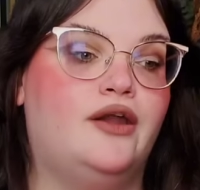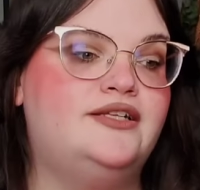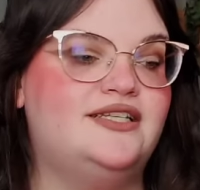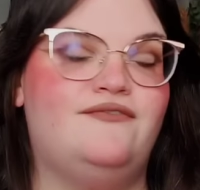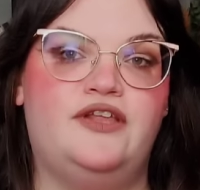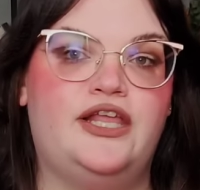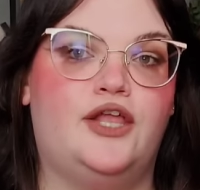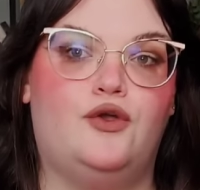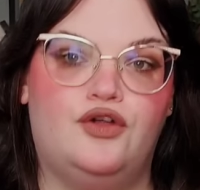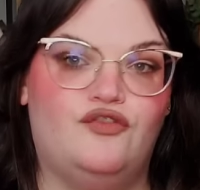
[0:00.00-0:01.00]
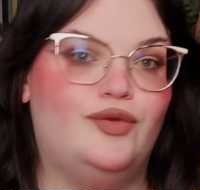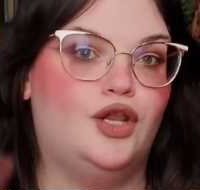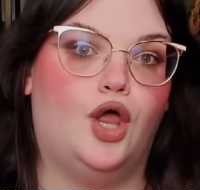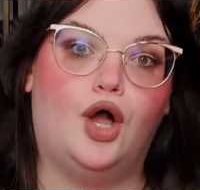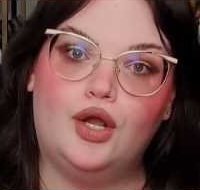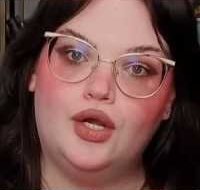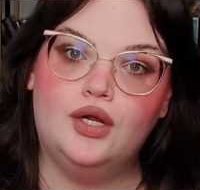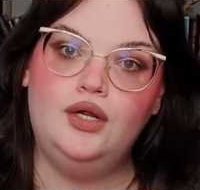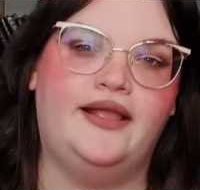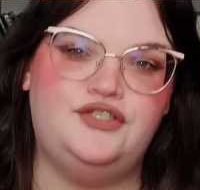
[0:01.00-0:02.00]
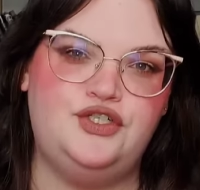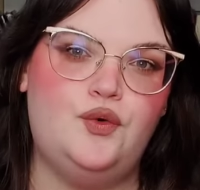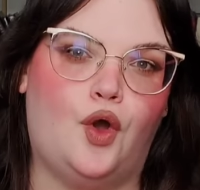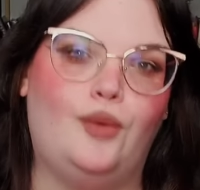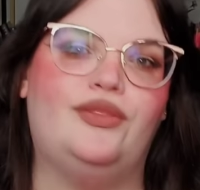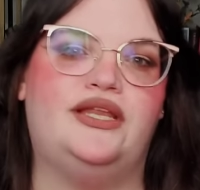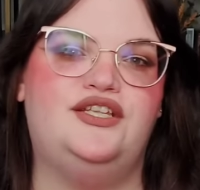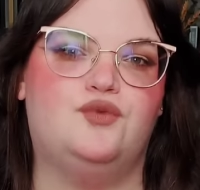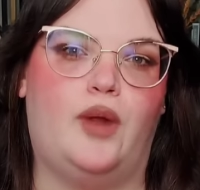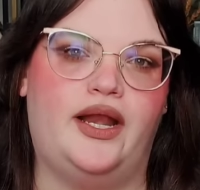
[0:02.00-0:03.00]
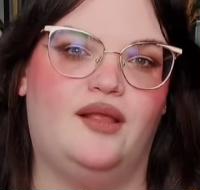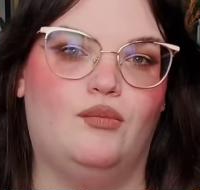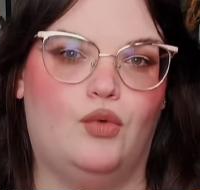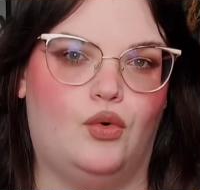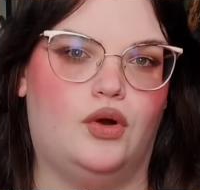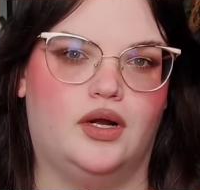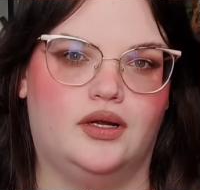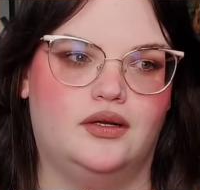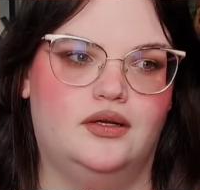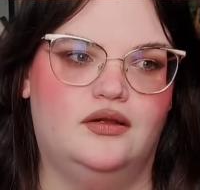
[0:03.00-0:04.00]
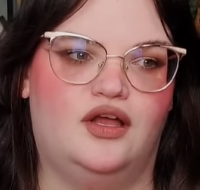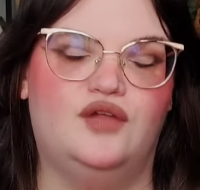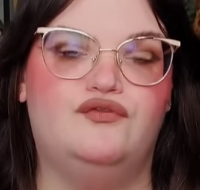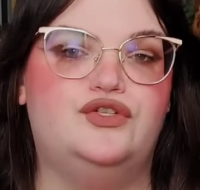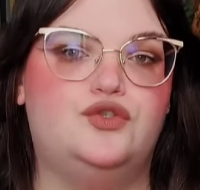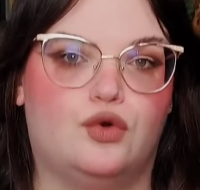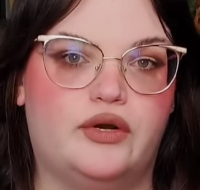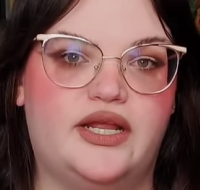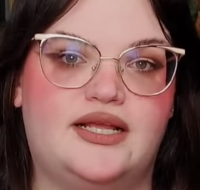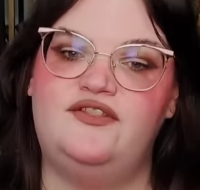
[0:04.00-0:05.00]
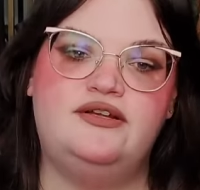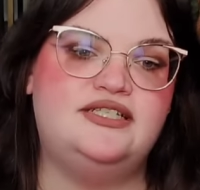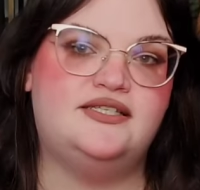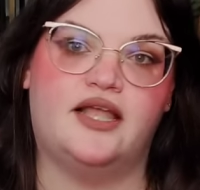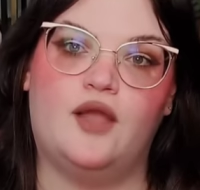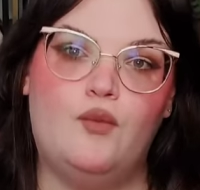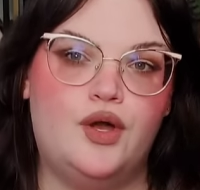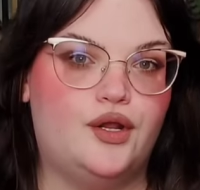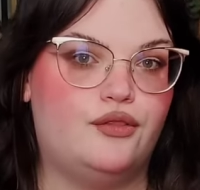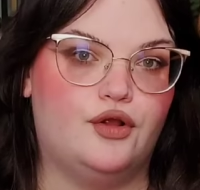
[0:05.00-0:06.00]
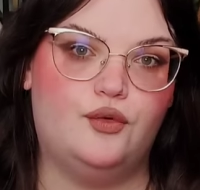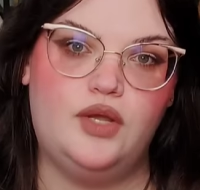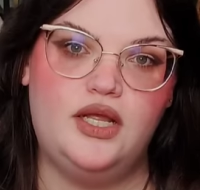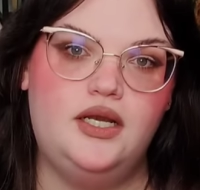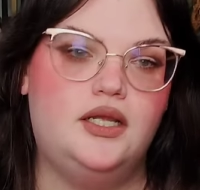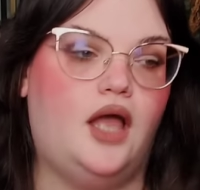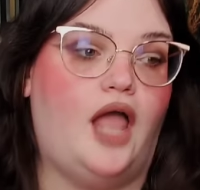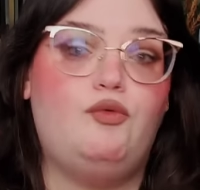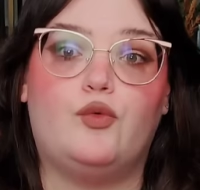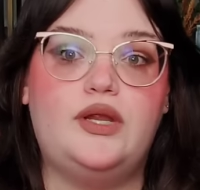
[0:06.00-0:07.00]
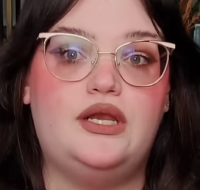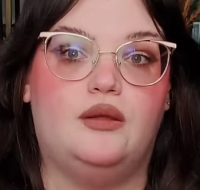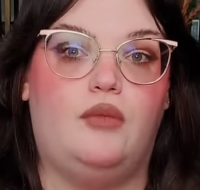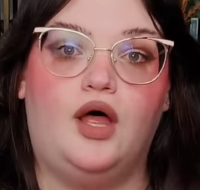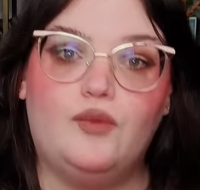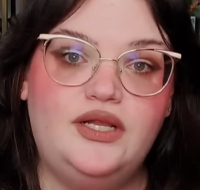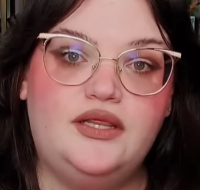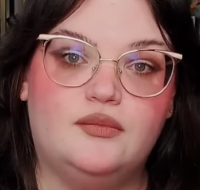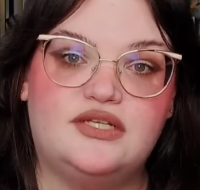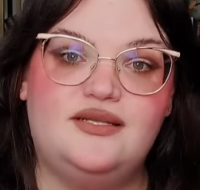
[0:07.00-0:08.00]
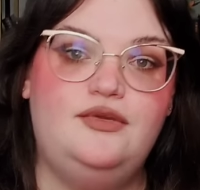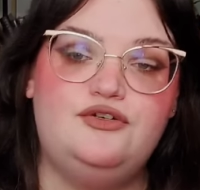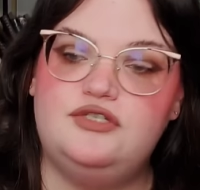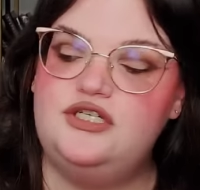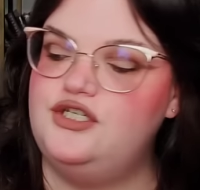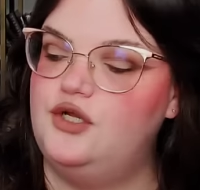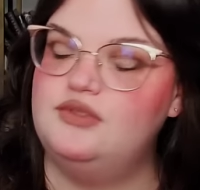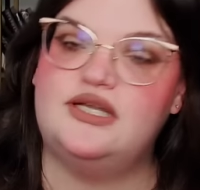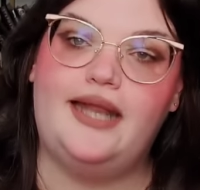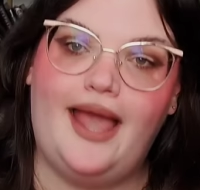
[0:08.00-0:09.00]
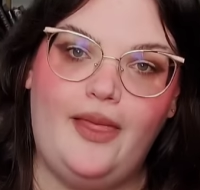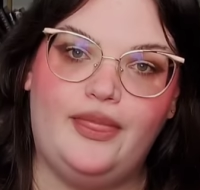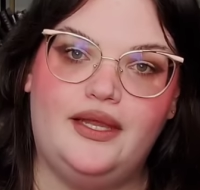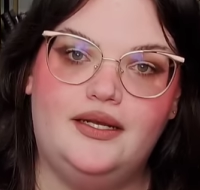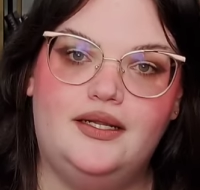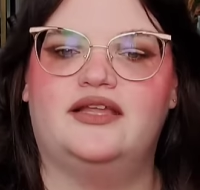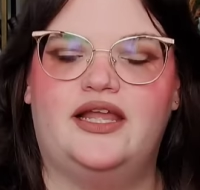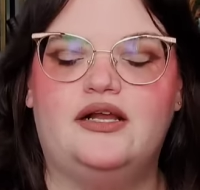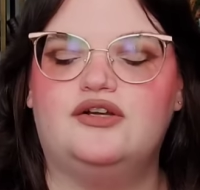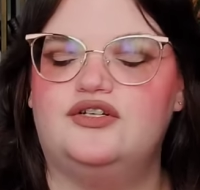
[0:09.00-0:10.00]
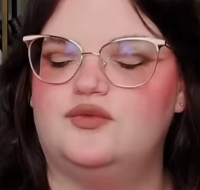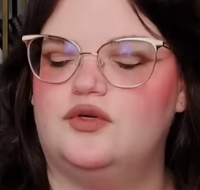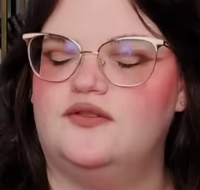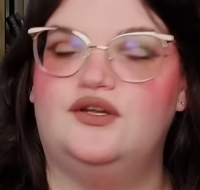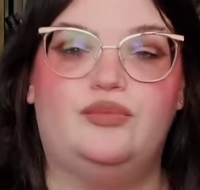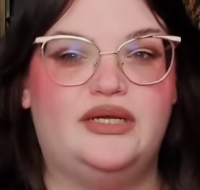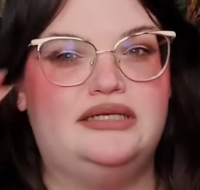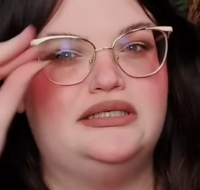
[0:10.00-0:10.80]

honestly feel like it could have been longer. I do hope that he's writing more of the story. If there is a second one, a third one, I will read them. I'll read them because I'm interested to know what's going to happen. The characters were a little bit